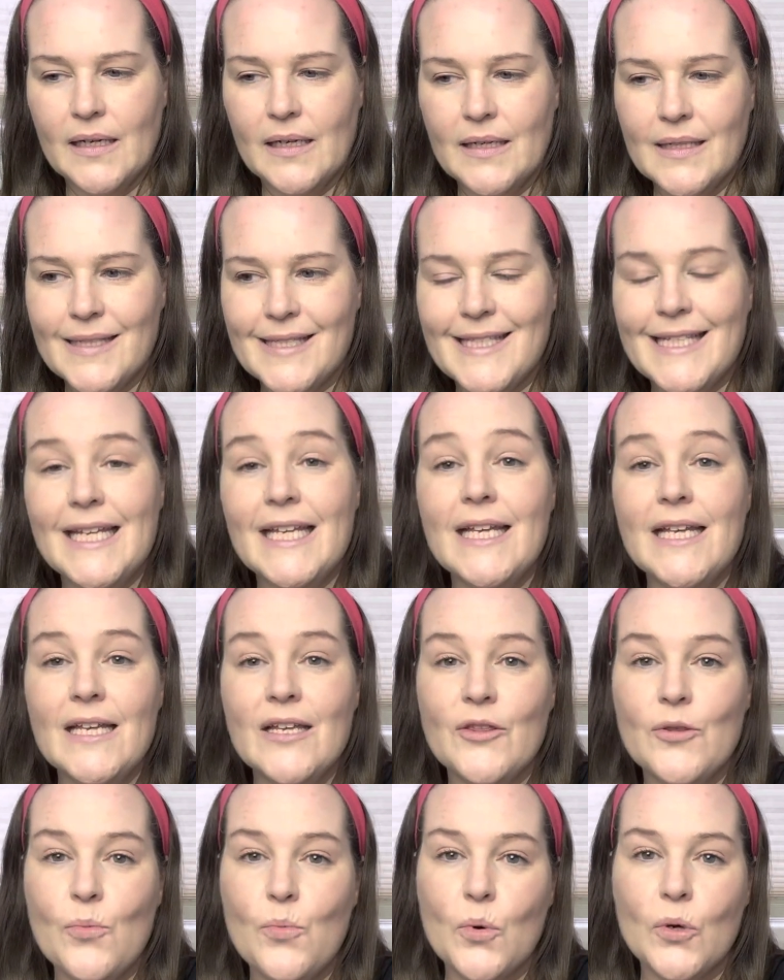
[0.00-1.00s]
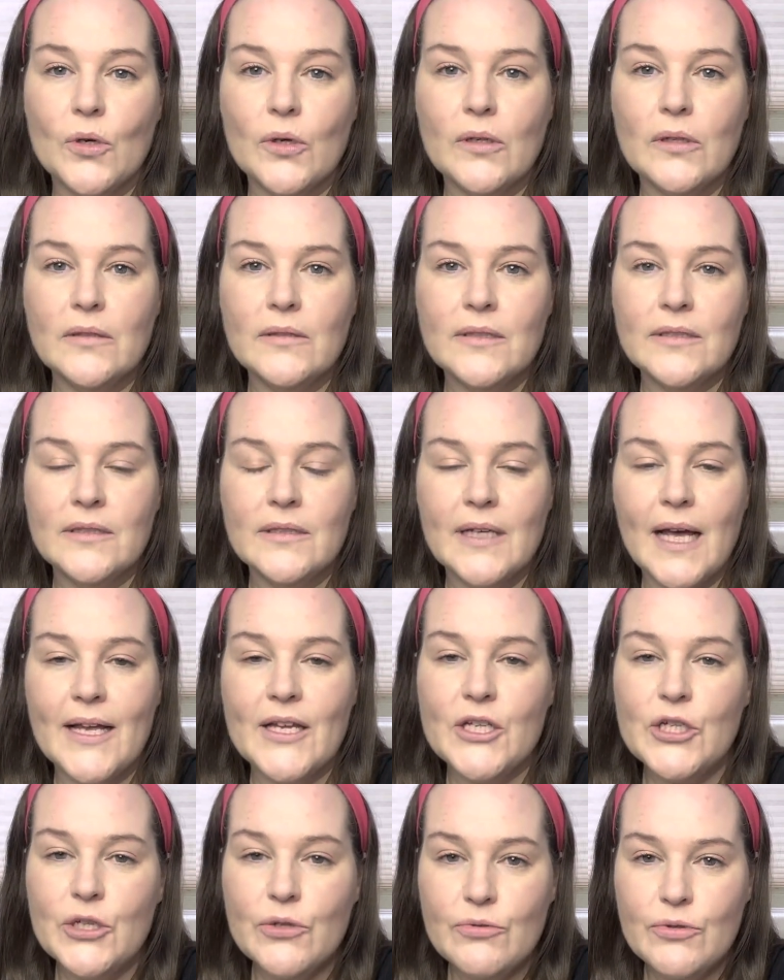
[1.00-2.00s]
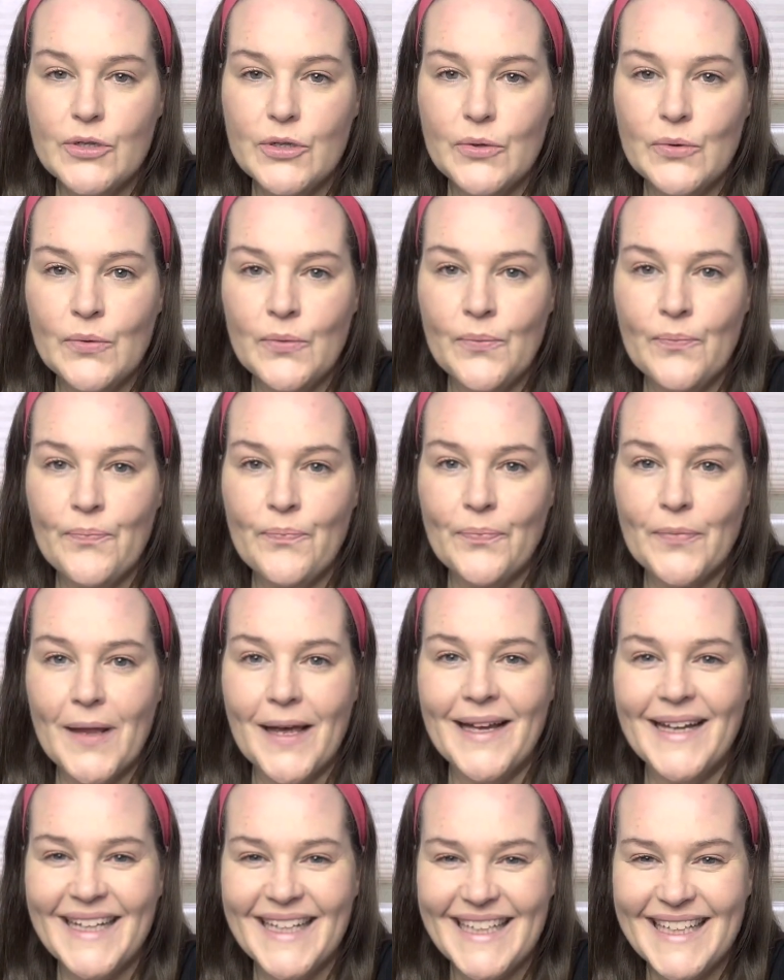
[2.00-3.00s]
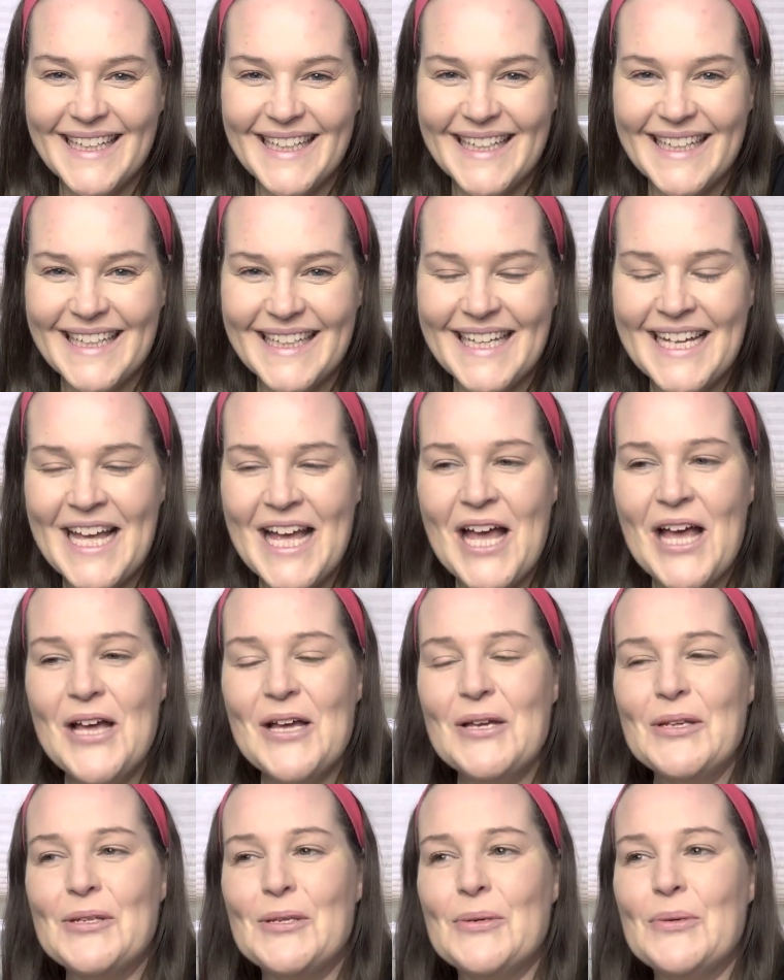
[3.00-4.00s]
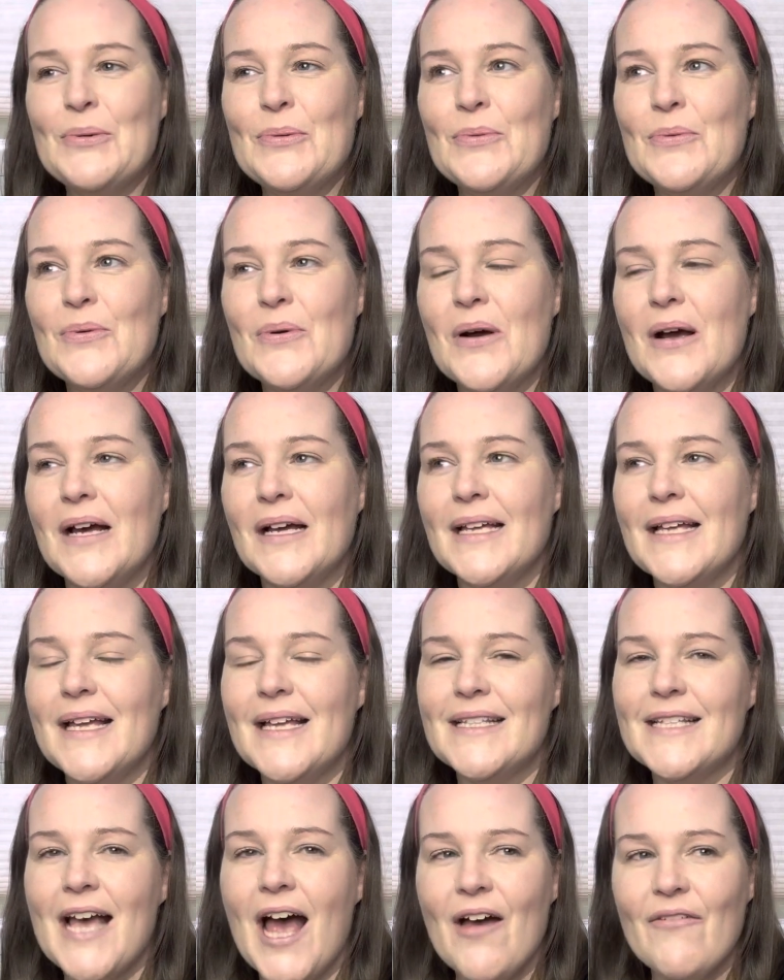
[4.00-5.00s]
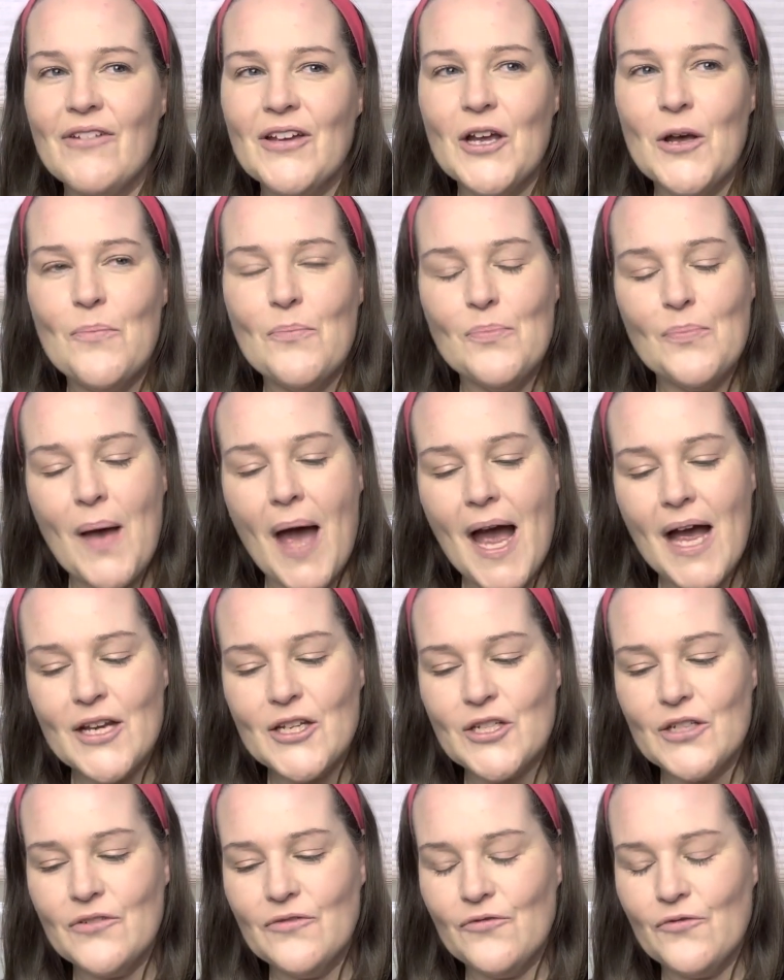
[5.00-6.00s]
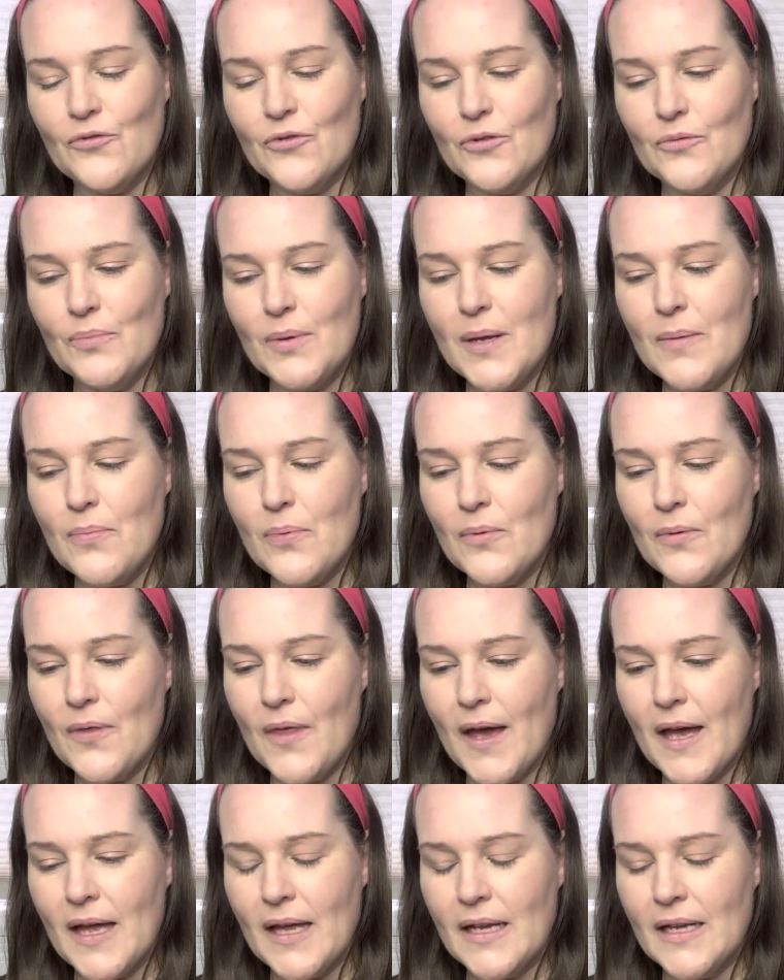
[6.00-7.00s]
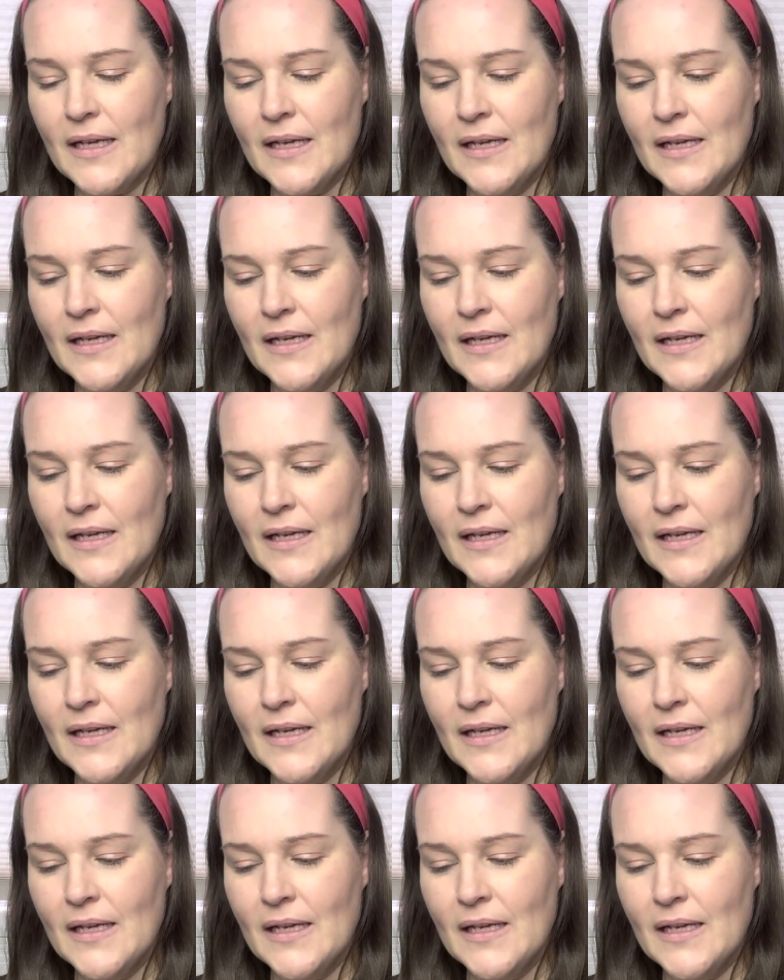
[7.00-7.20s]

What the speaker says: see the world as you do. So it's having compassion for people that.